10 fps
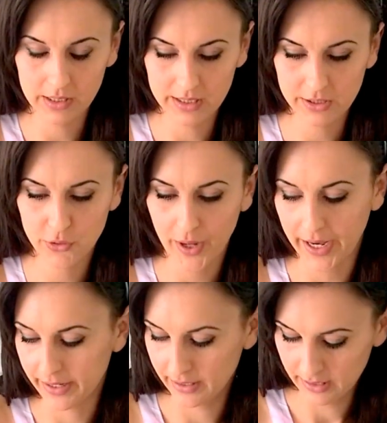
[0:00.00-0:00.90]
It's
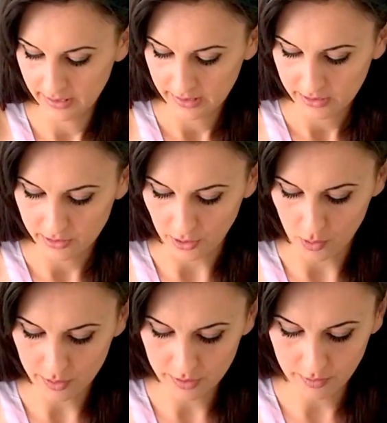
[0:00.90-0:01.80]
great. So
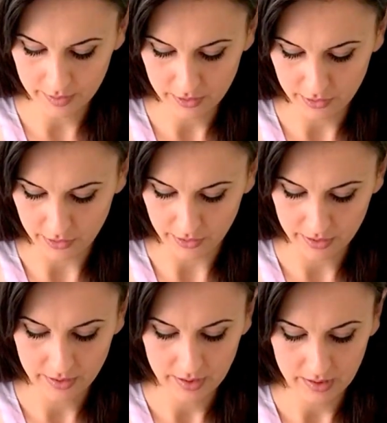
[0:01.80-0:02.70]
all you're going to
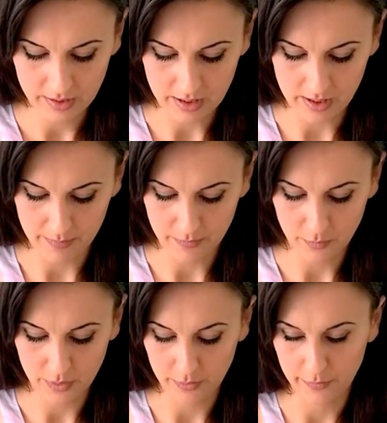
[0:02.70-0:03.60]
do
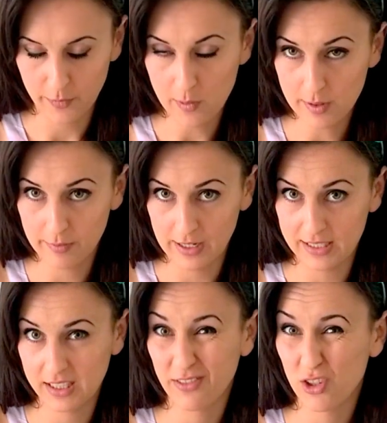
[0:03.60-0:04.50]
with your fold over
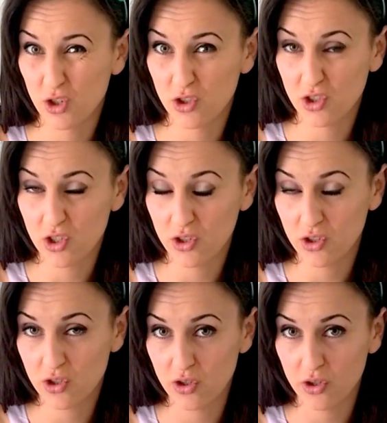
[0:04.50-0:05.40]
elastic, which is
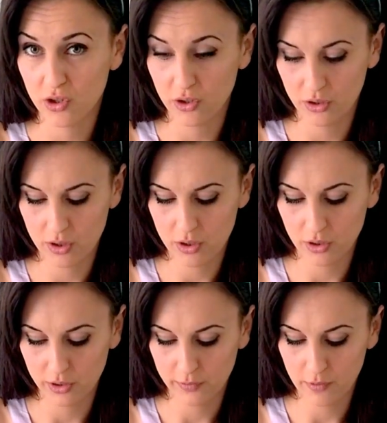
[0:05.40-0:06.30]
to
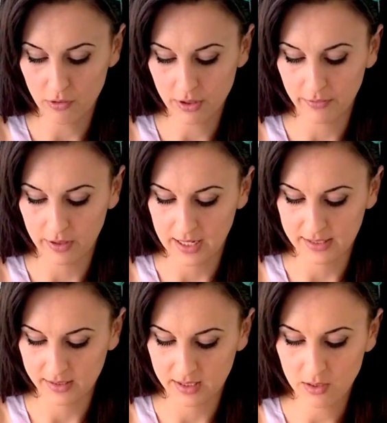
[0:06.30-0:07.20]
use fold over
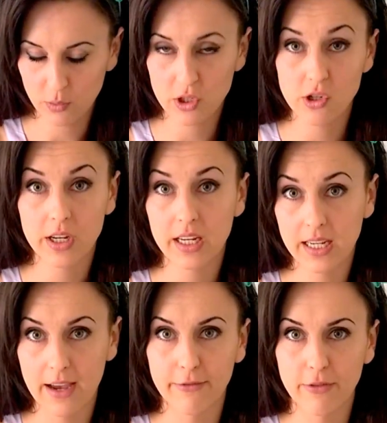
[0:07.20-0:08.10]
elastic, which you can
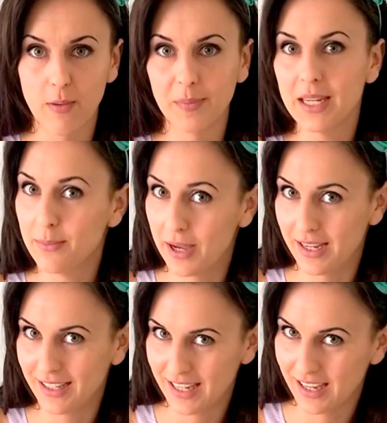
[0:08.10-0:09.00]
get from
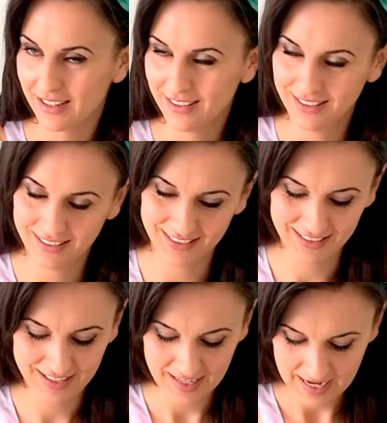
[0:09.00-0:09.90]
eBay again,
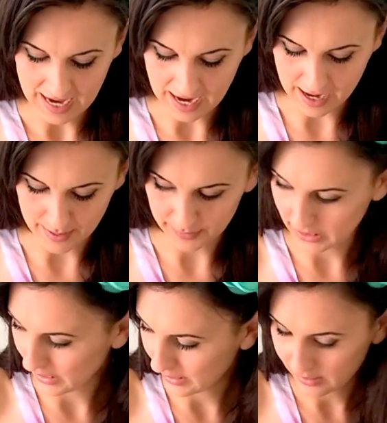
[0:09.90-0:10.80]

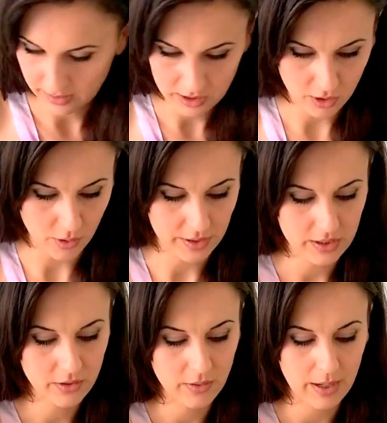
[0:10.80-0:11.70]
is you're going
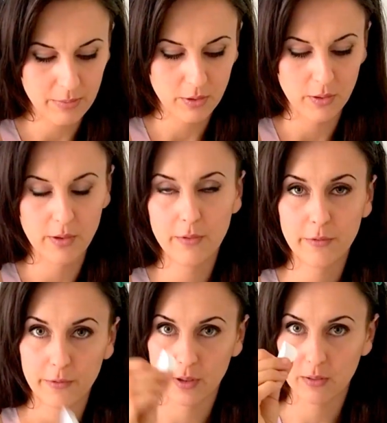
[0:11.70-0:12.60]
to grab your
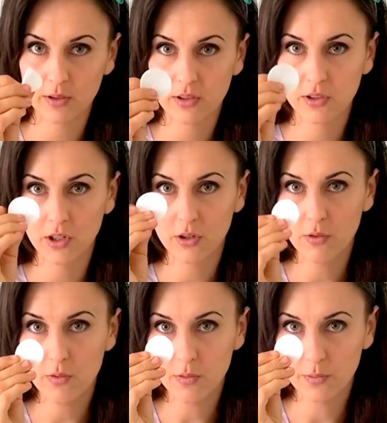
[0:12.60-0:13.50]
felt circle.